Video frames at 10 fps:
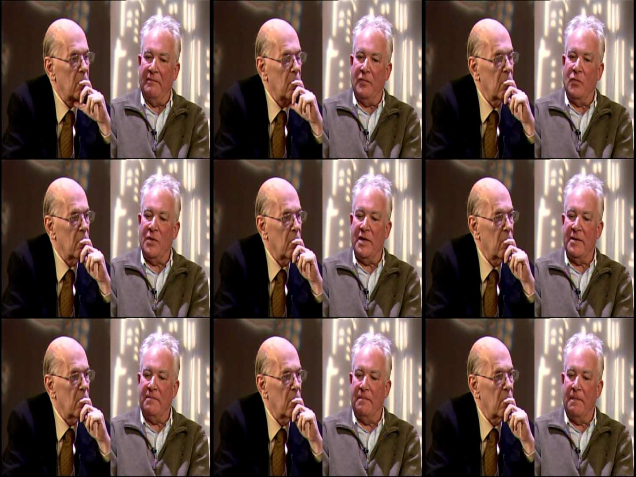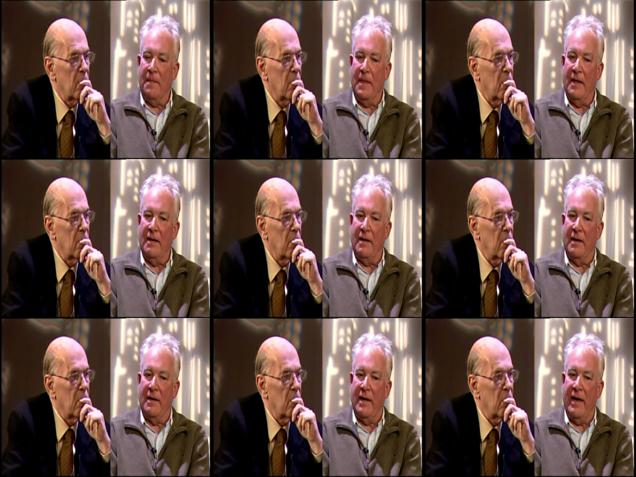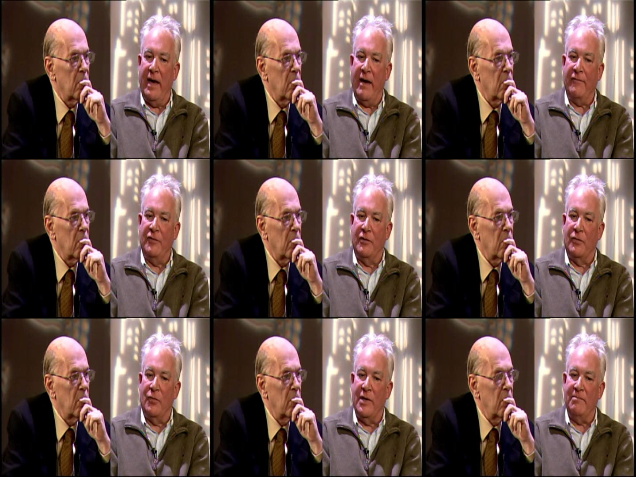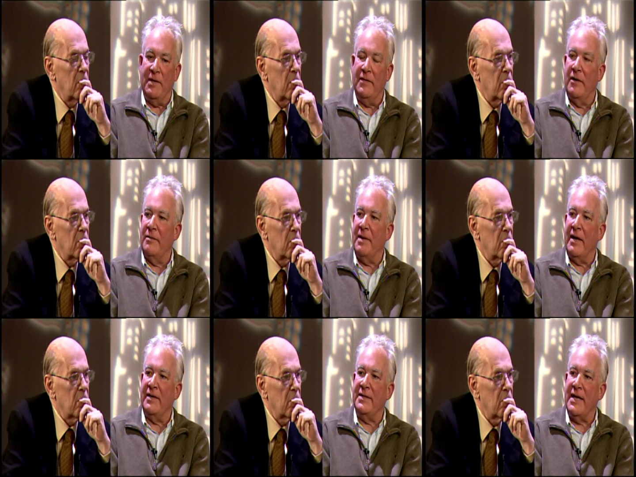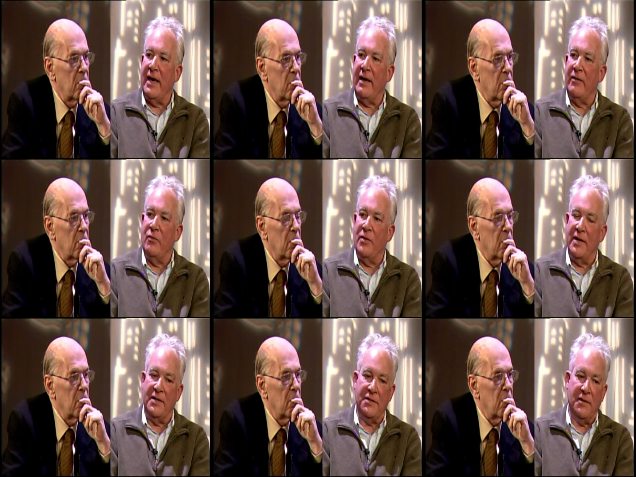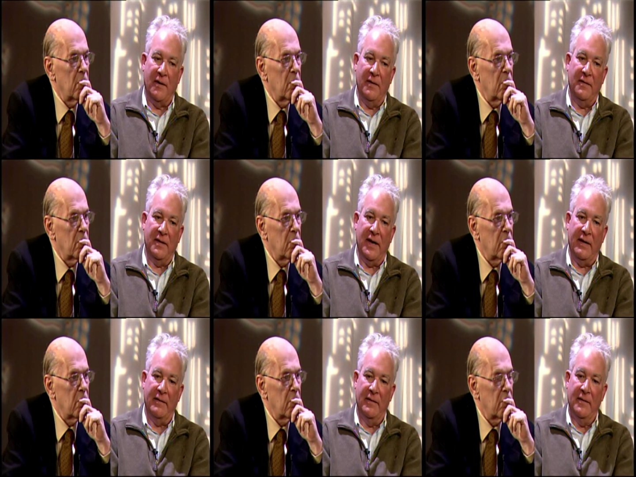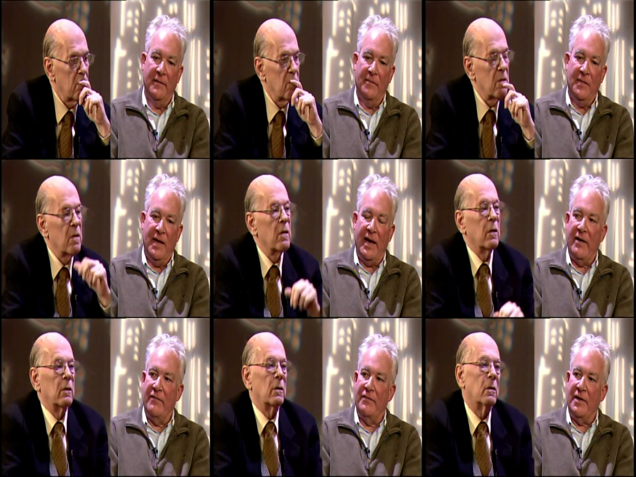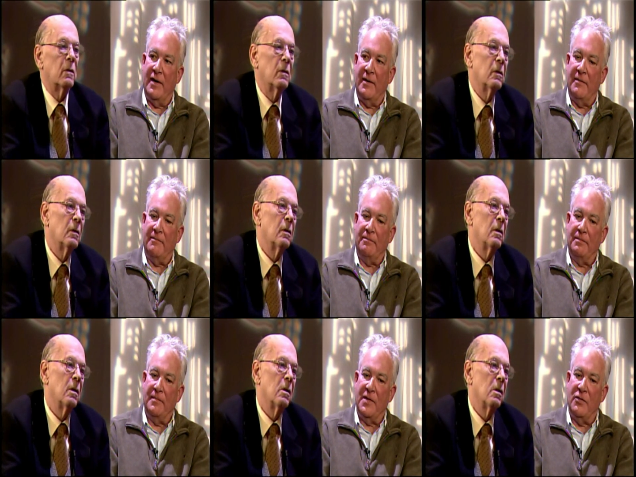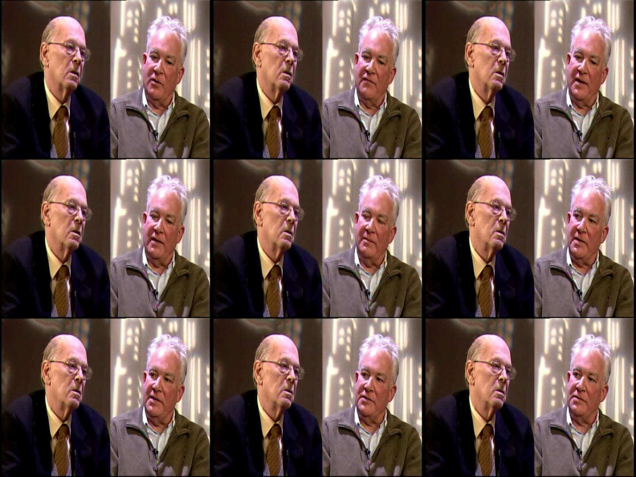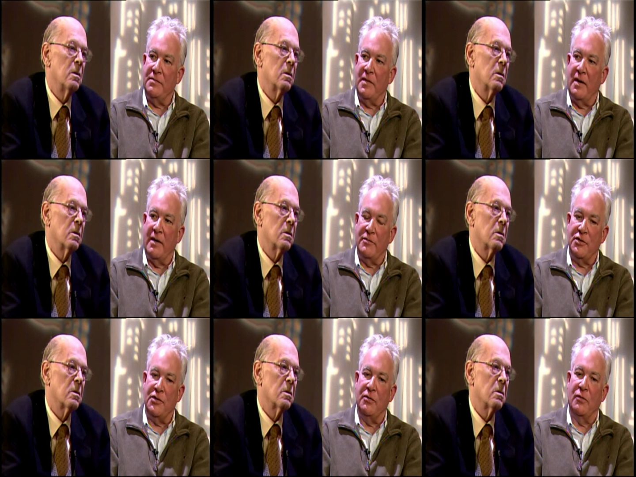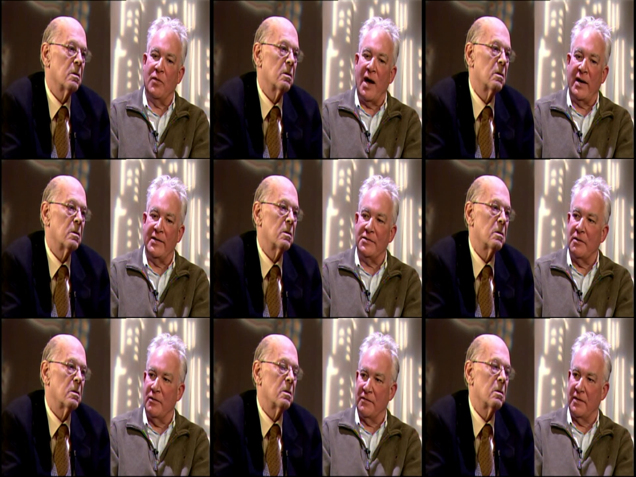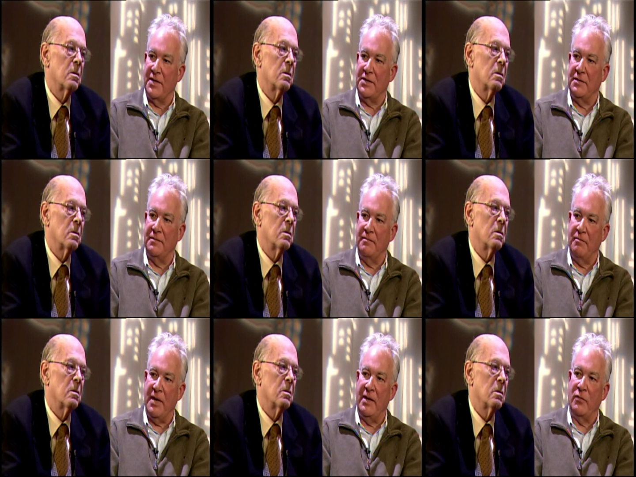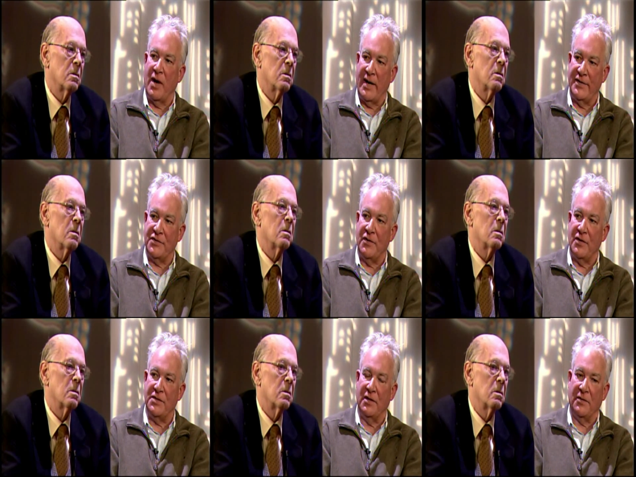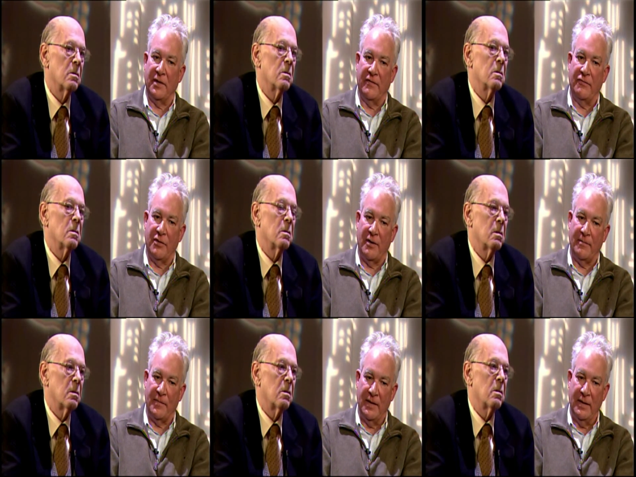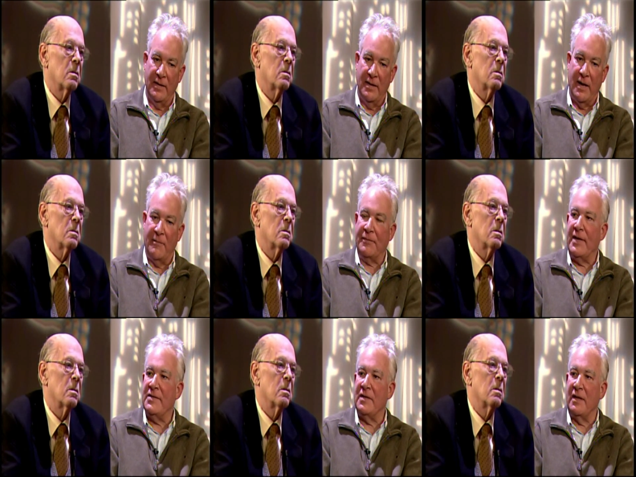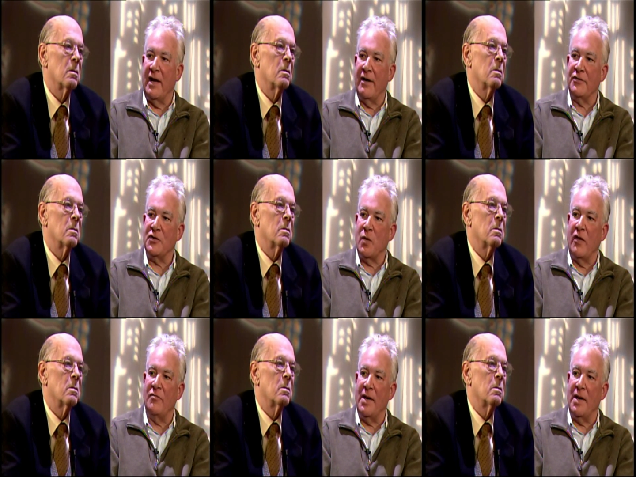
Speaker 1: um, we after we'd been there about a day, we started to get have um, the North Vietnamese uh, shoot rockets over us, big rockets and artillery from a place in Laos